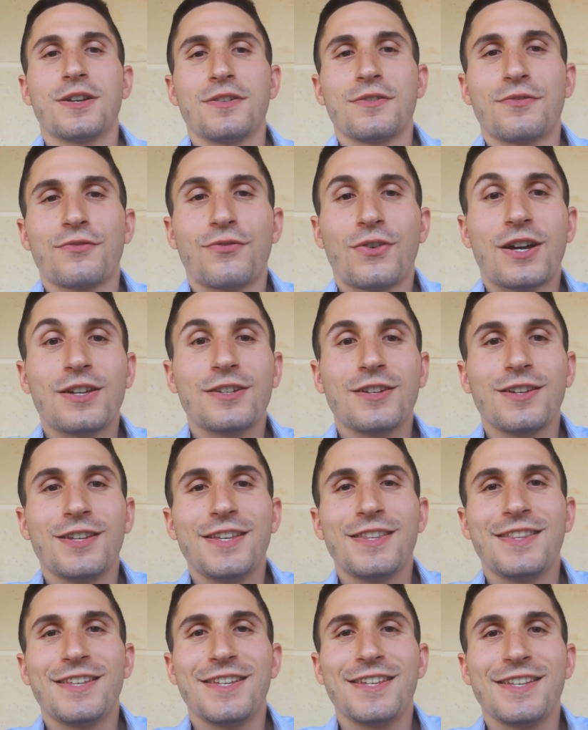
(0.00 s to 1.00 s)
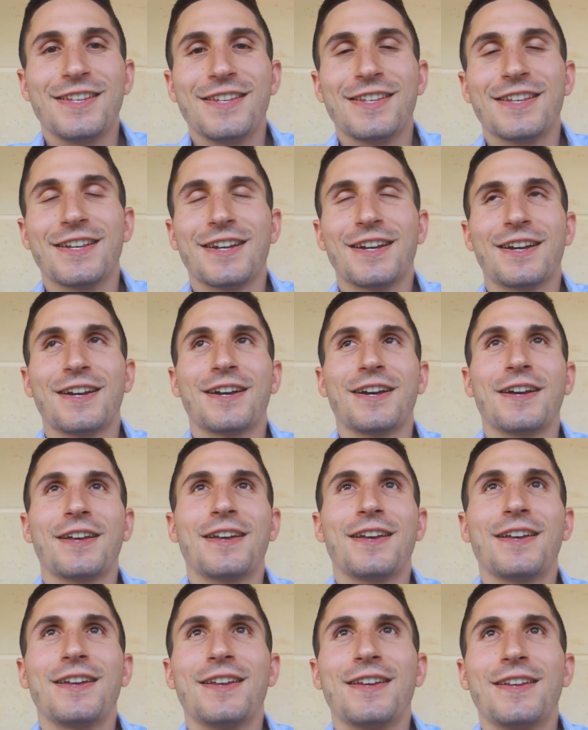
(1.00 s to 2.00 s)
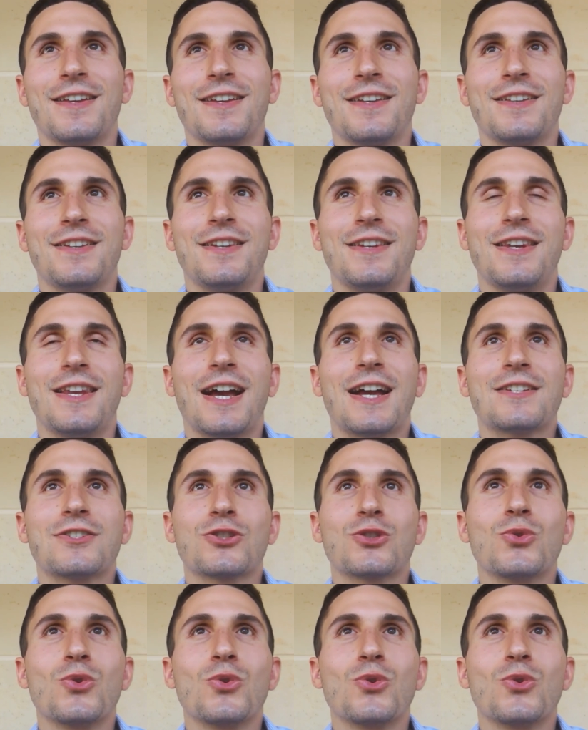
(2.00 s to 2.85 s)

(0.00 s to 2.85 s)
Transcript: Finally, the last